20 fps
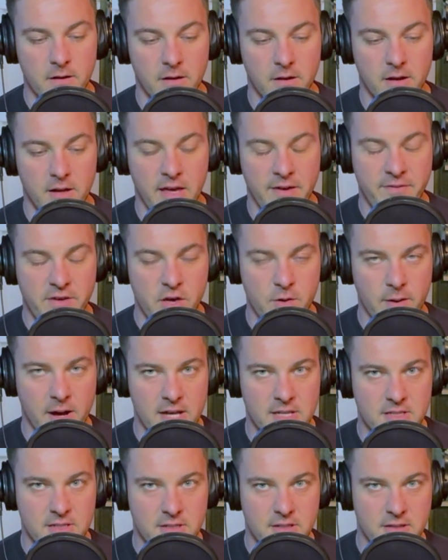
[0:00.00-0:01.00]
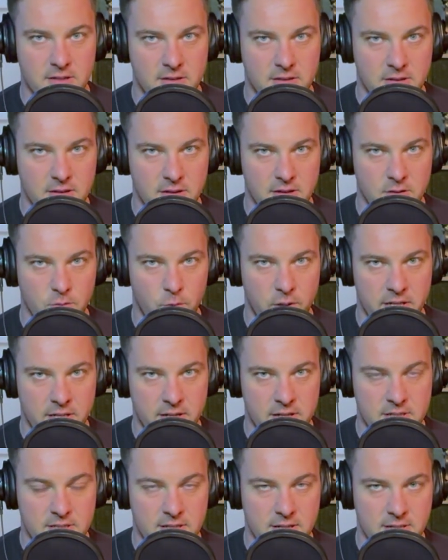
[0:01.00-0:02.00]
if you ask
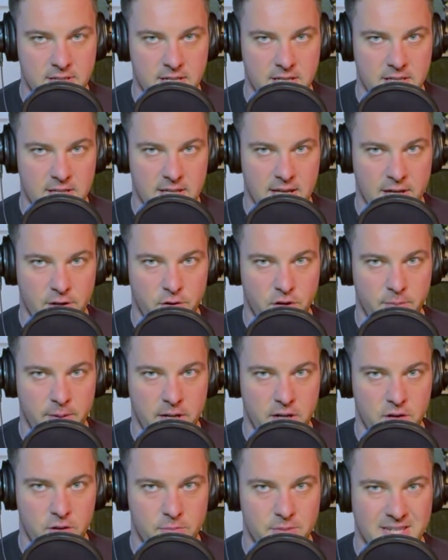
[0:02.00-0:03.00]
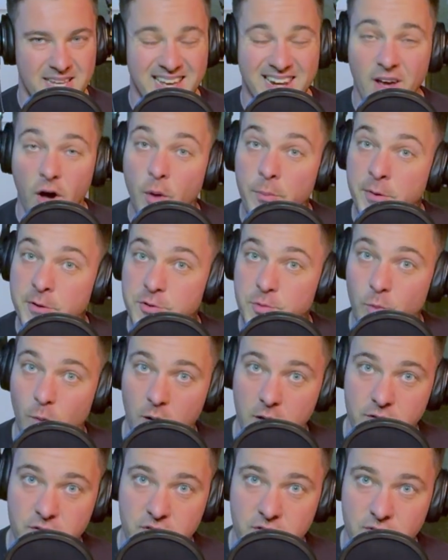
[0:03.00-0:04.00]
Widnes, they'll say that could have been an upset, and it almost
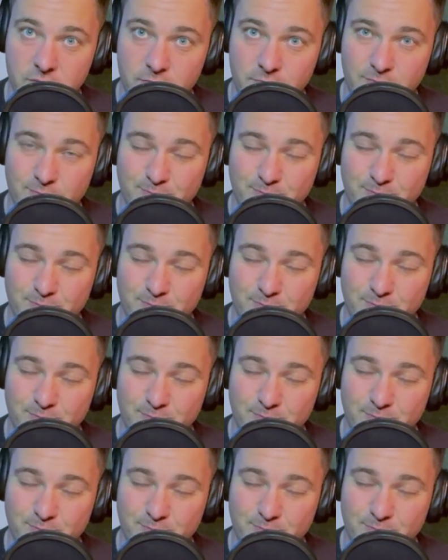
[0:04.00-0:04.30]
was.